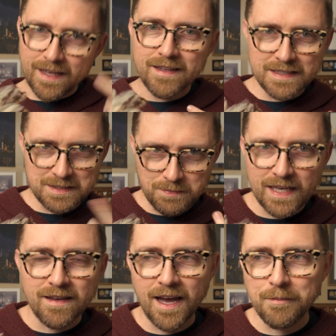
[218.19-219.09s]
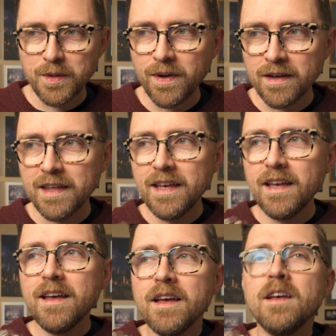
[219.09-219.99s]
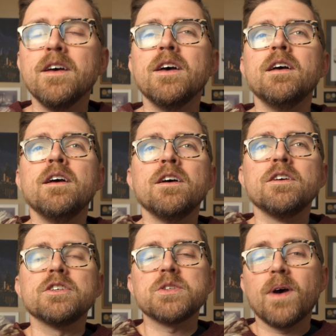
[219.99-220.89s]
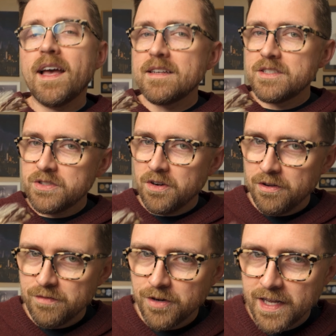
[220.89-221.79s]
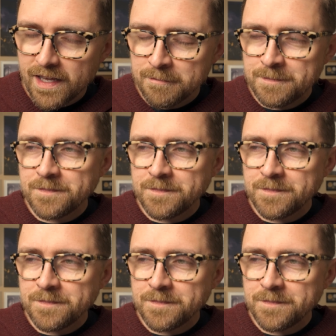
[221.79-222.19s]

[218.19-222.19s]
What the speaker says: It's me, I'm the bug. So I had to start over again.